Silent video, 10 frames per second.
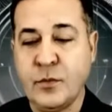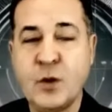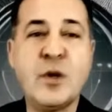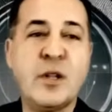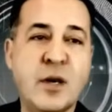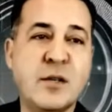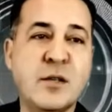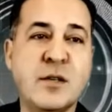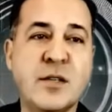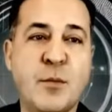well, there are
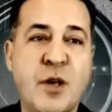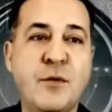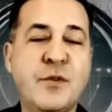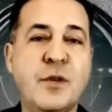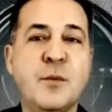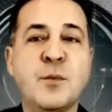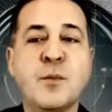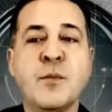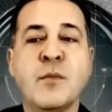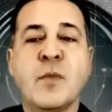still some ifs,
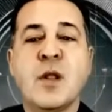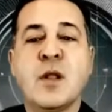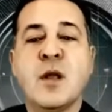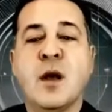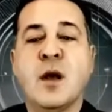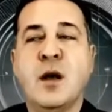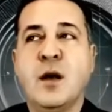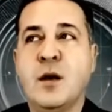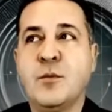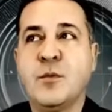
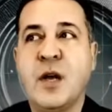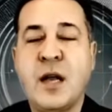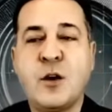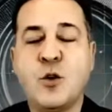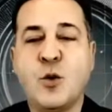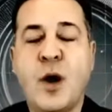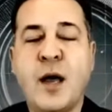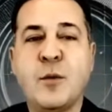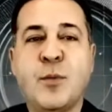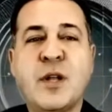and I don't know
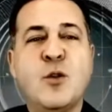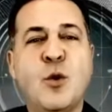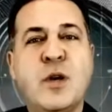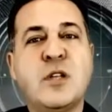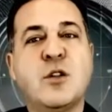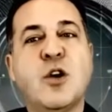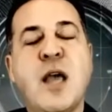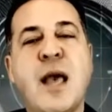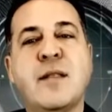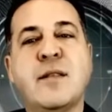why, but no one is
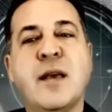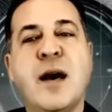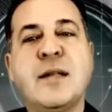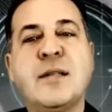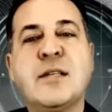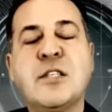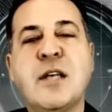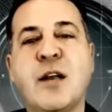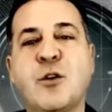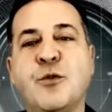looking at the other
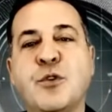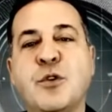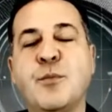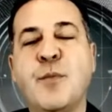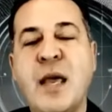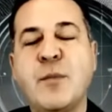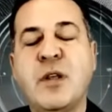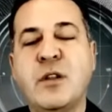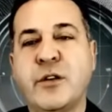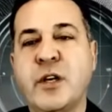side of
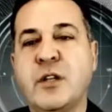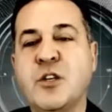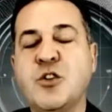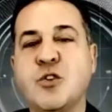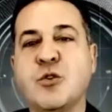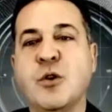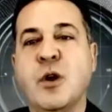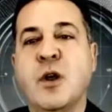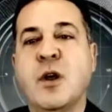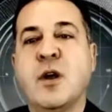maybe the real issue.
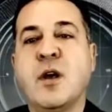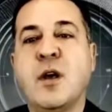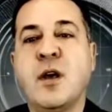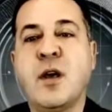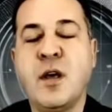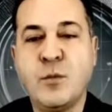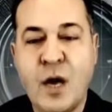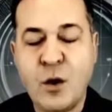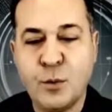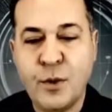In
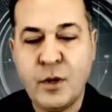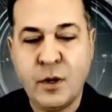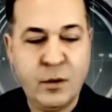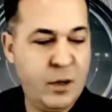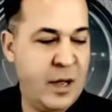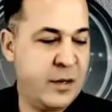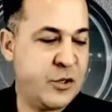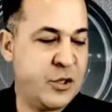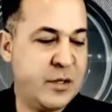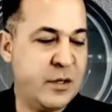my opinion, and
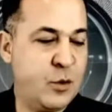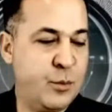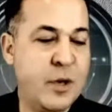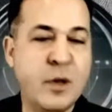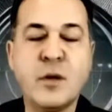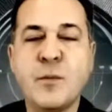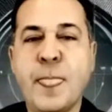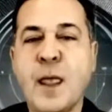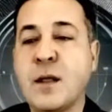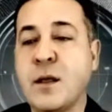it's just an opinion,
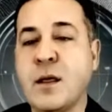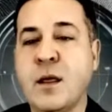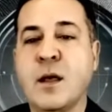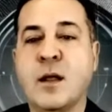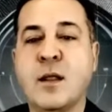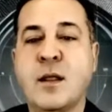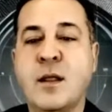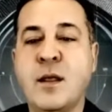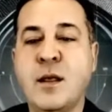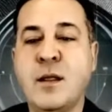I think
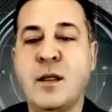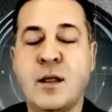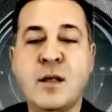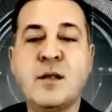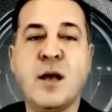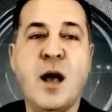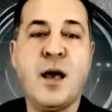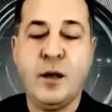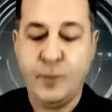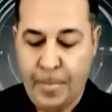this guy,